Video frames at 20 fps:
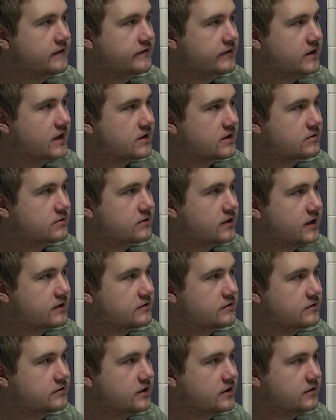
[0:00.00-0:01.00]
if the actual
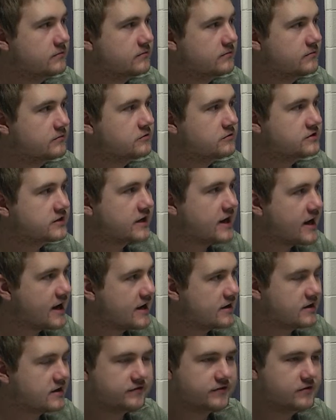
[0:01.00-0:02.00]
actor
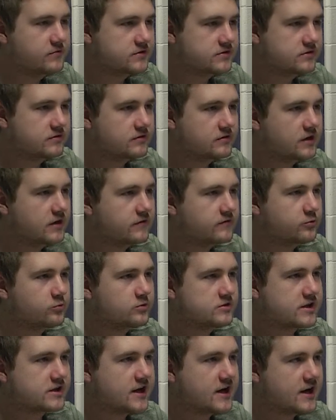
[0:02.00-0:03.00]
if he was still alive and
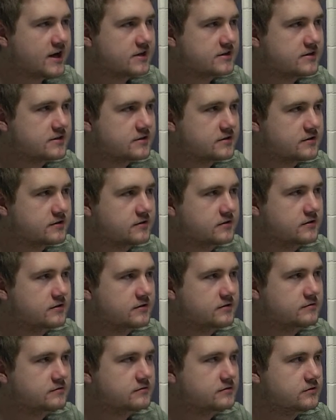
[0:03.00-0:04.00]
was asked
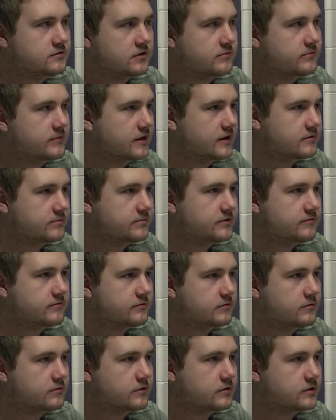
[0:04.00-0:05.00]
to come back to play
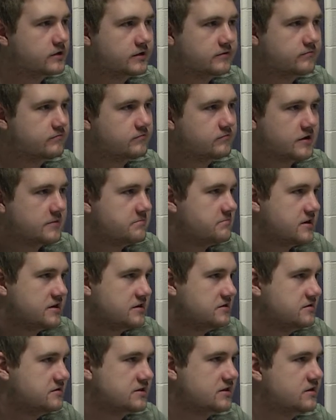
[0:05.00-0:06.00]
for Rogue One, I
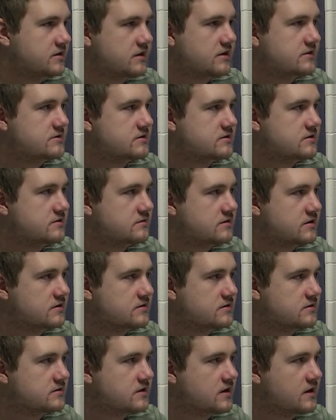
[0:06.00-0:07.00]
bet he'd say yes
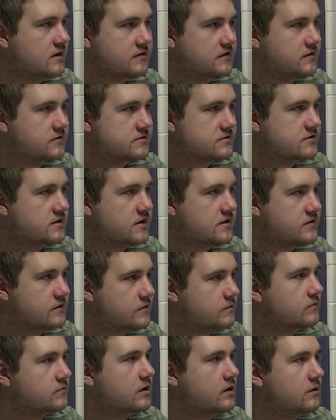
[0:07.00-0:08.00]
because there's
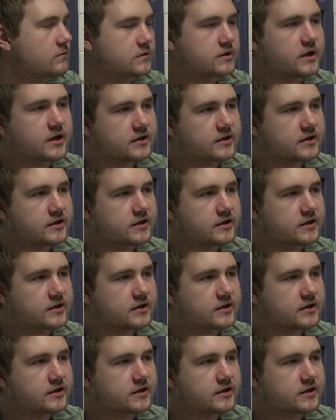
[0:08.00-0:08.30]
nothing wrong.